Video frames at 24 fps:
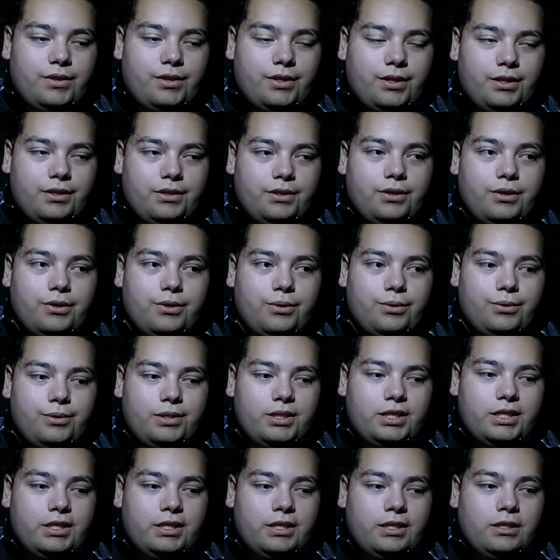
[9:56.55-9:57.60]
So,
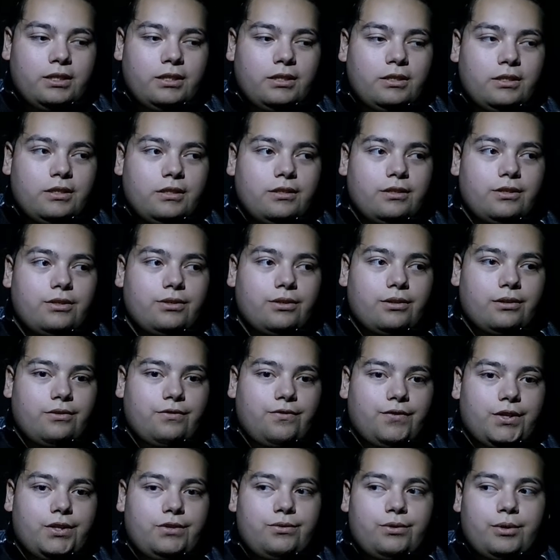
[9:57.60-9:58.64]
there's a little
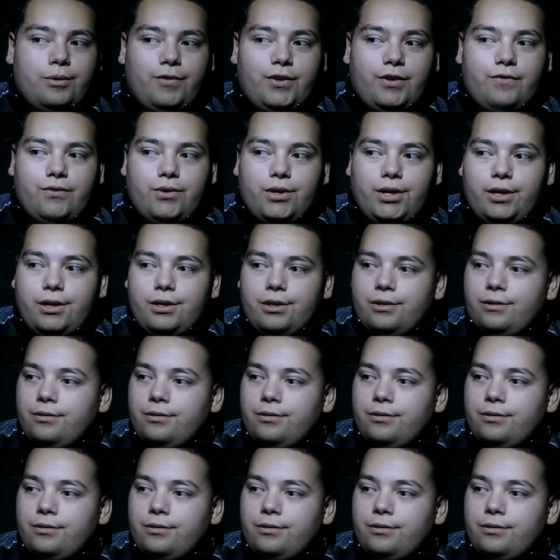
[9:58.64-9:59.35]
fun trivia for you.